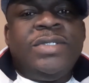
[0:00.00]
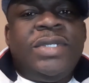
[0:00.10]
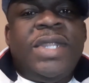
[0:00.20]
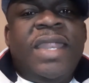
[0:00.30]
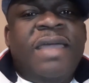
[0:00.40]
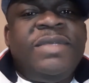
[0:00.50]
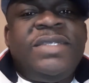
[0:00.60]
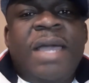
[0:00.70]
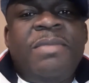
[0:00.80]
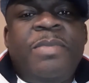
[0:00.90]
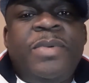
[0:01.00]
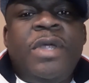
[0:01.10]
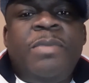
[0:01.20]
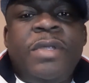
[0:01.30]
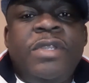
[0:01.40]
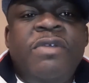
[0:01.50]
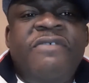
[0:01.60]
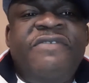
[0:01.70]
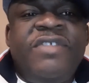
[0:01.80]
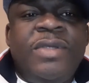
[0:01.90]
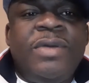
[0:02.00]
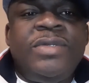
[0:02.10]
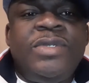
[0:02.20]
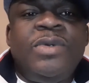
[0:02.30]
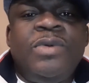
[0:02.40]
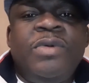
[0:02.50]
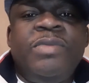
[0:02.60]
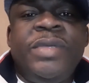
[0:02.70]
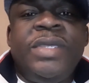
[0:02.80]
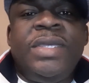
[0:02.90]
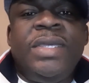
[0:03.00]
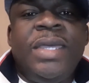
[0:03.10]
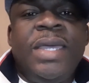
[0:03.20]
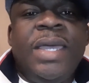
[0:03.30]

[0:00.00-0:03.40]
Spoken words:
that every time I put up a new video, you will be